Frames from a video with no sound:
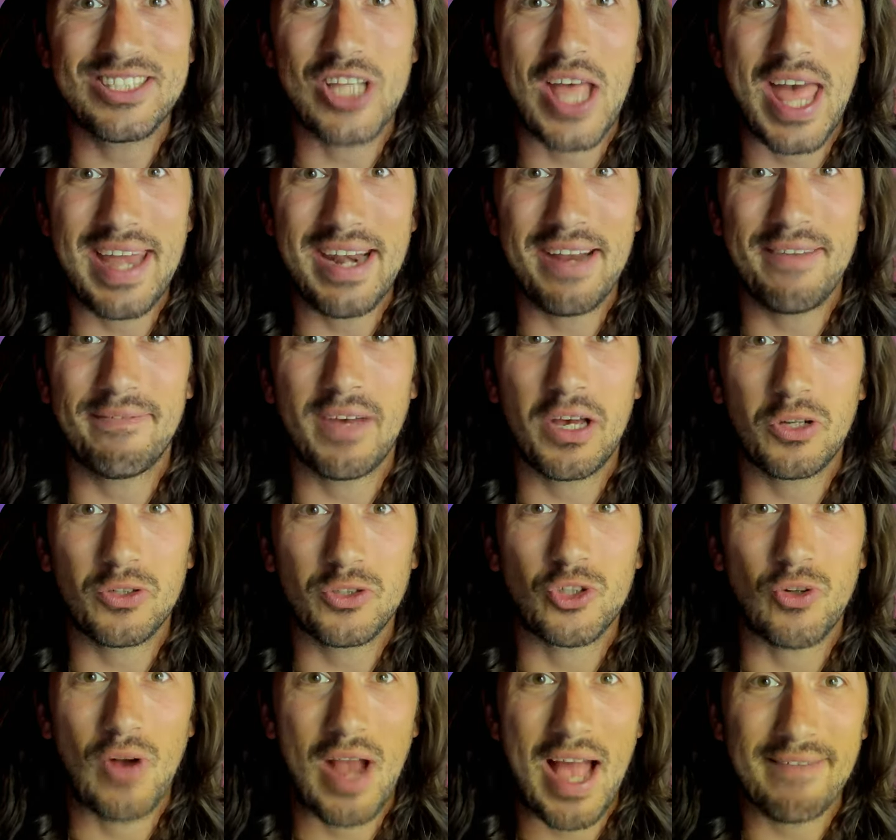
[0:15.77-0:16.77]
N F L
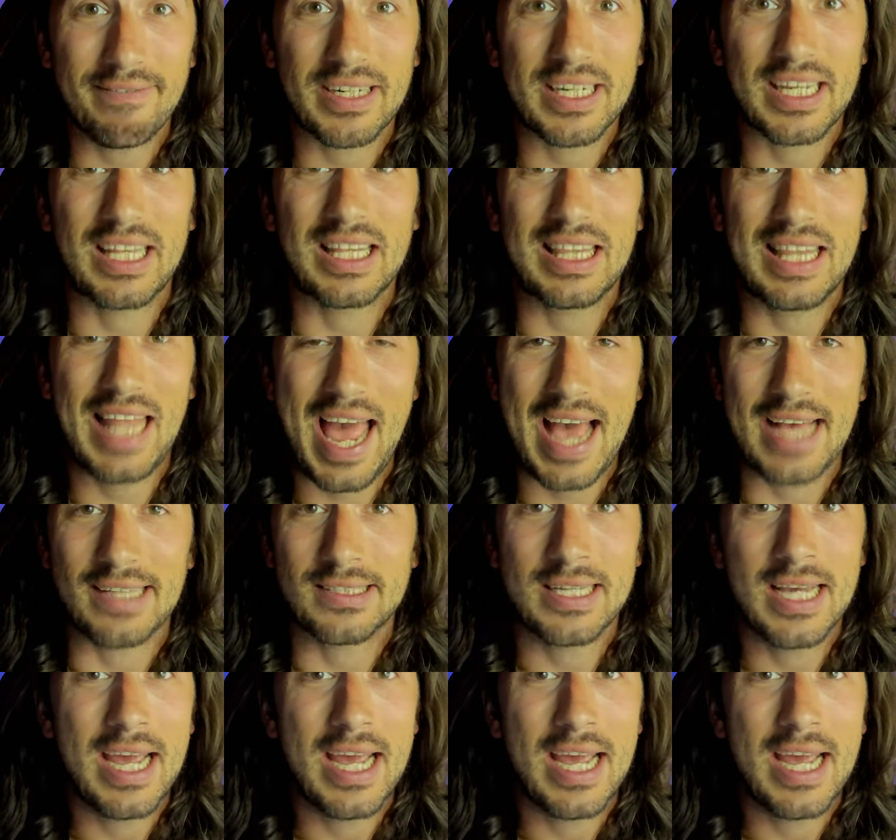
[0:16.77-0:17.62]
draft class,